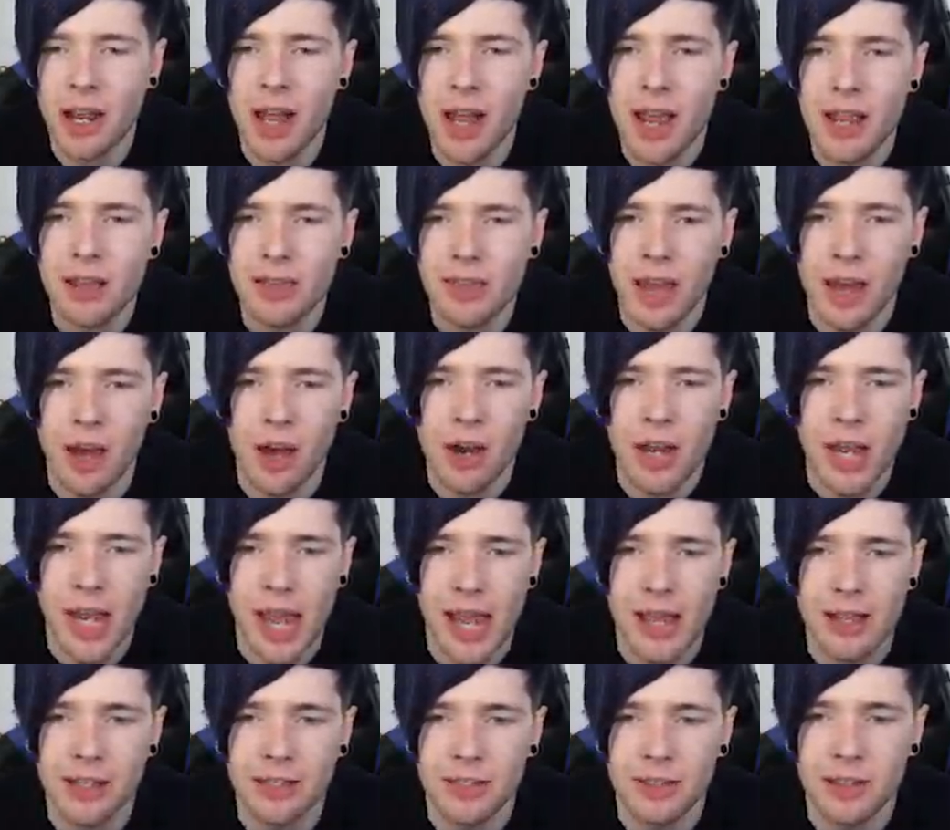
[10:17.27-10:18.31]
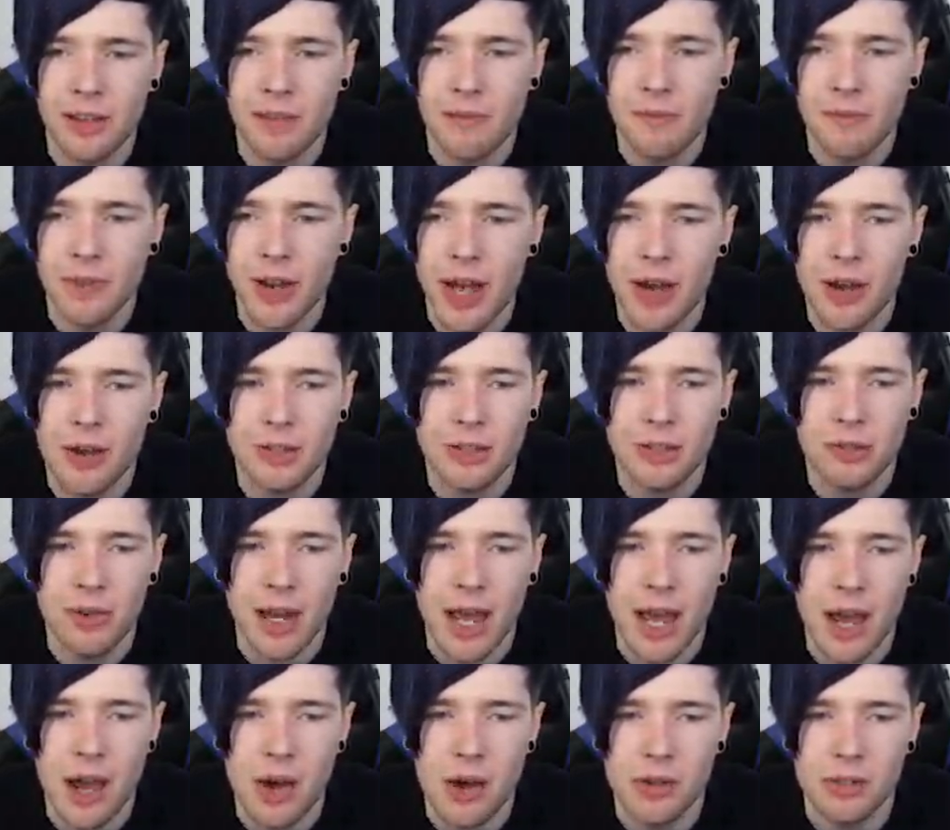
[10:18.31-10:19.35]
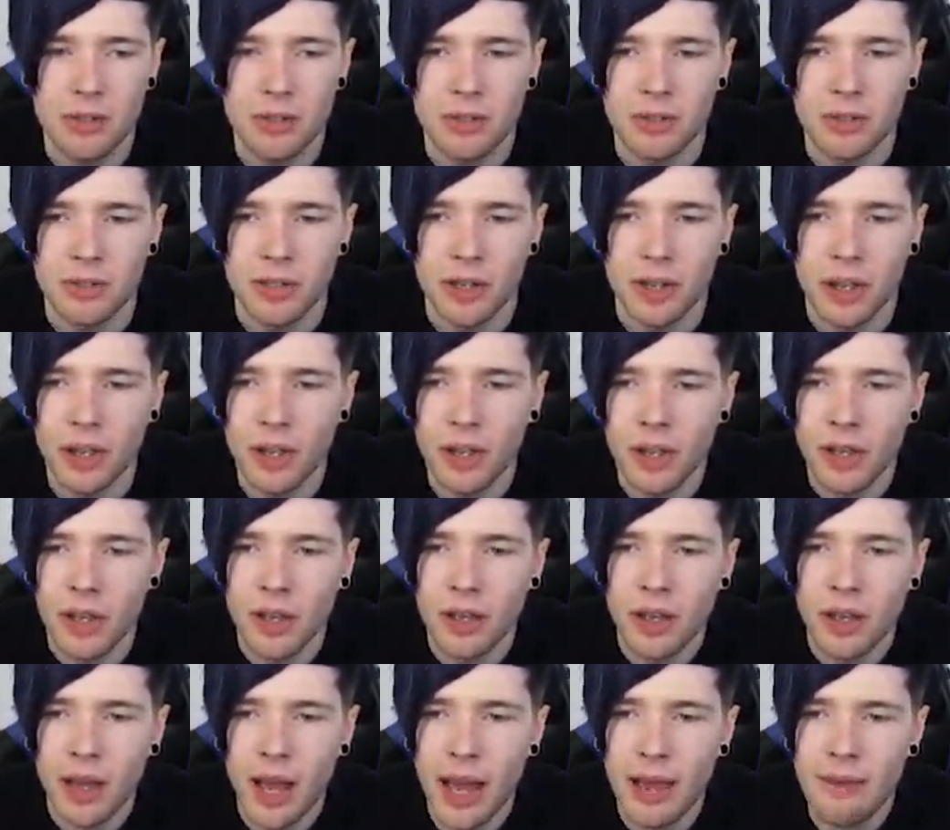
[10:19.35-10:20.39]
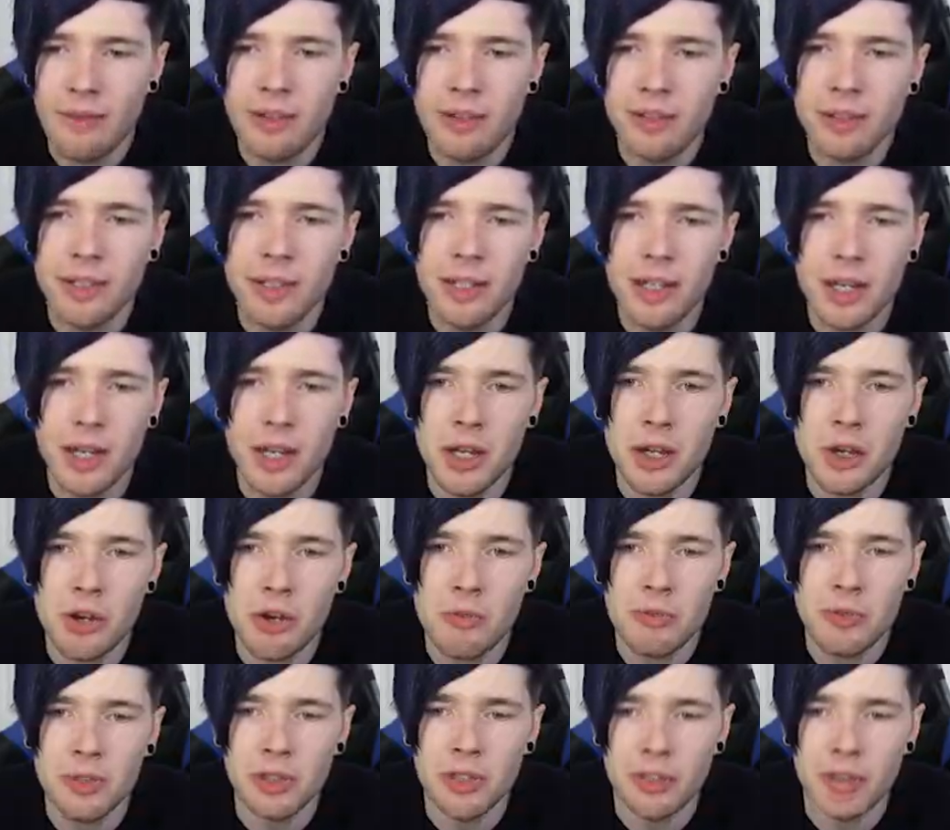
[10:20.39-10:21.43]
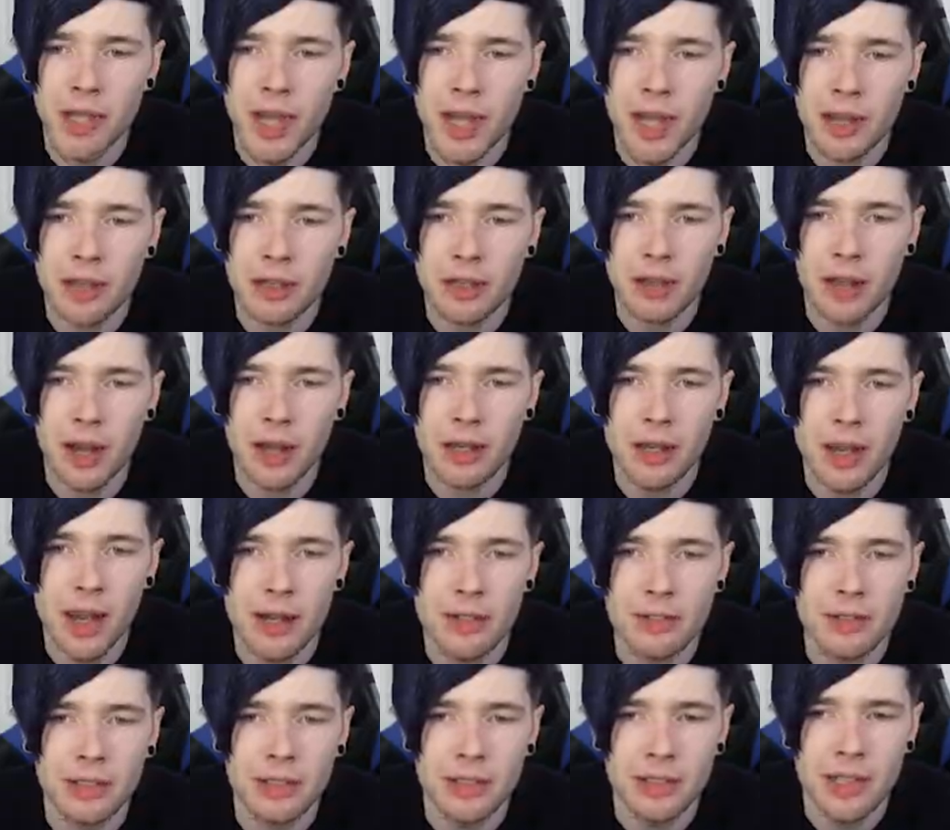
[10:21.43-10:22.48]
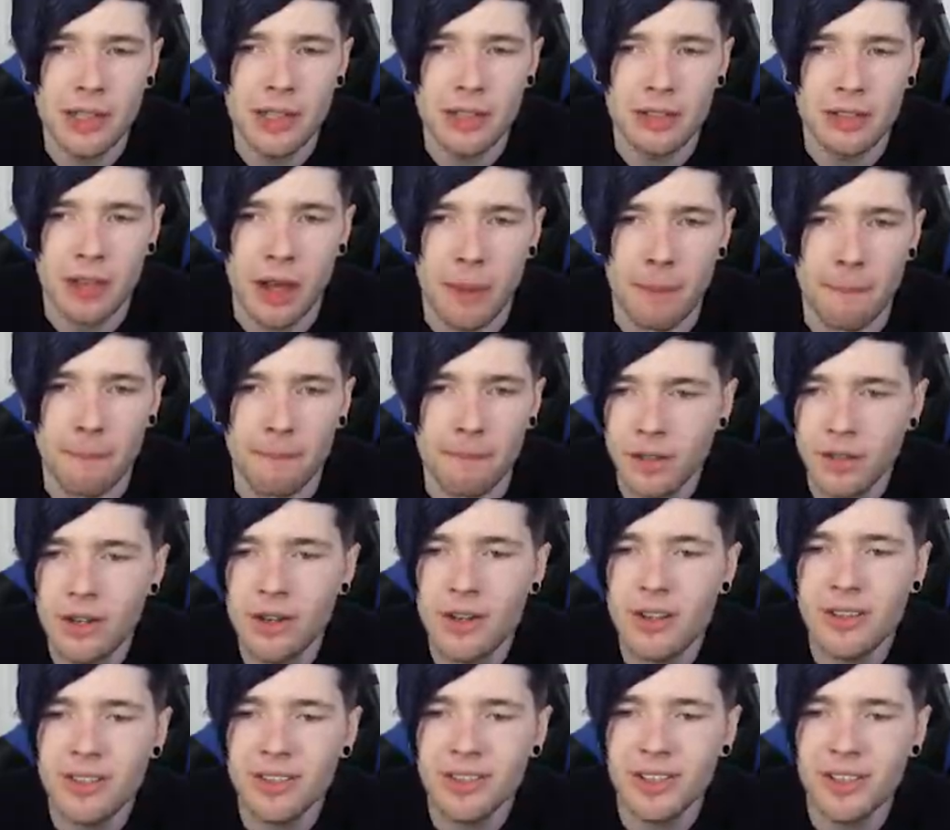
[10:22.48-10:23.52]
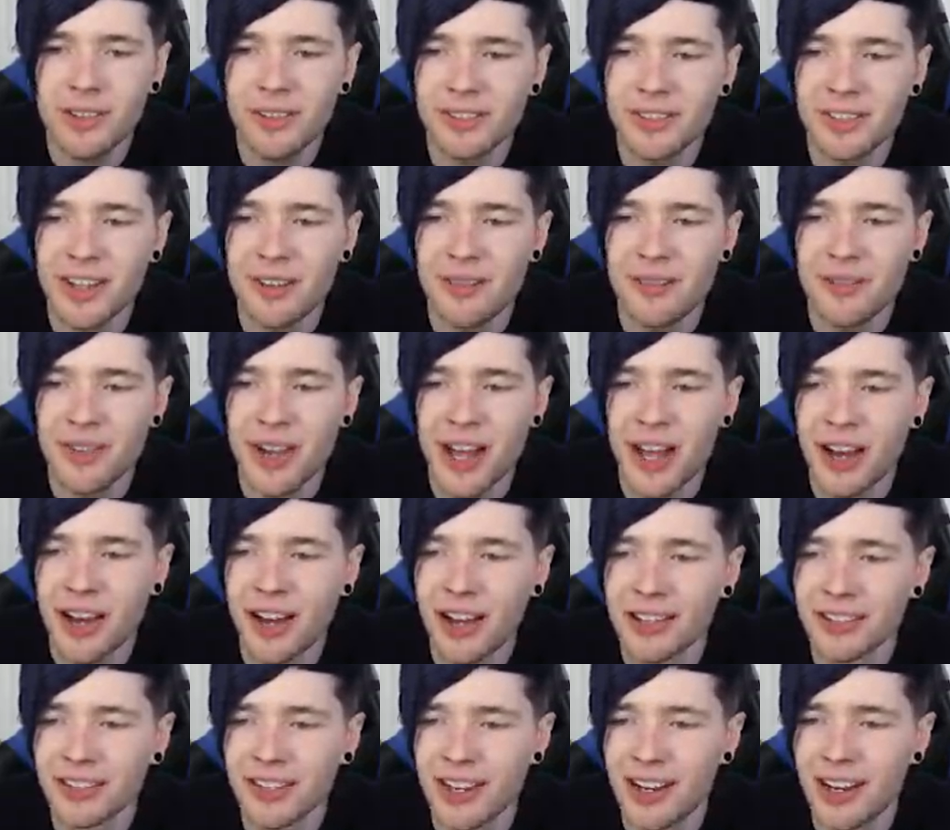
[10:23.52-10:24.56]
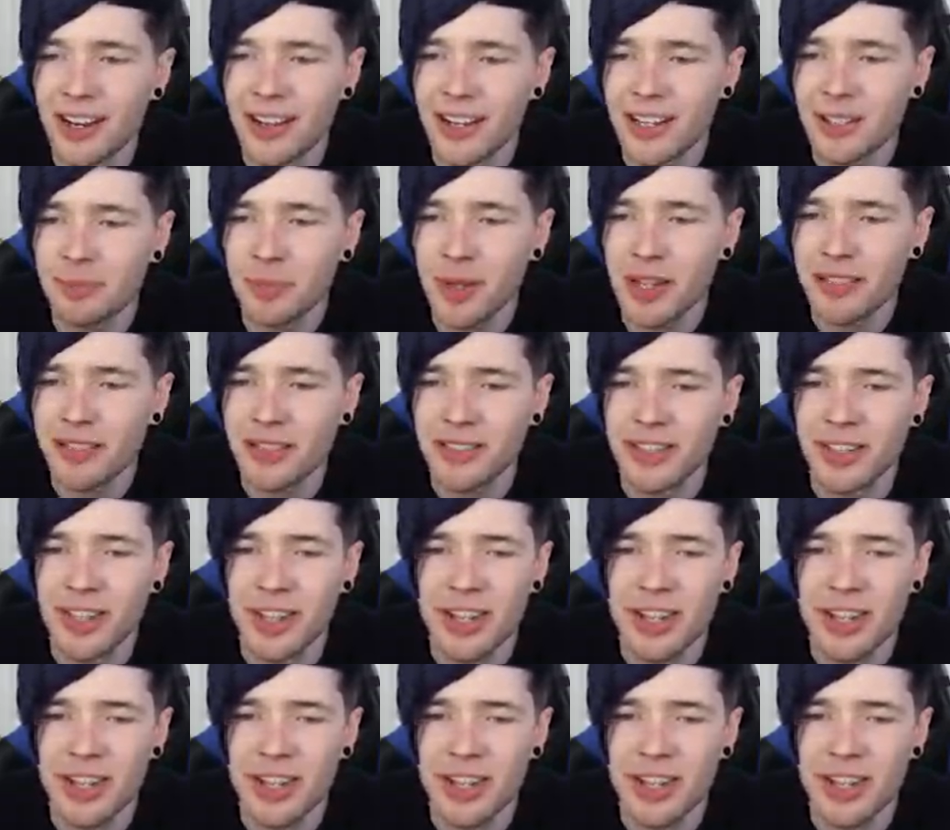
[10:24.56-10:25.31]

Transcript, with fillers: like that. Okay, there's sunflowers around. I haven't seen any humans yet. I'd like to see some. Lots of sunflowers. Ah, oh, this place is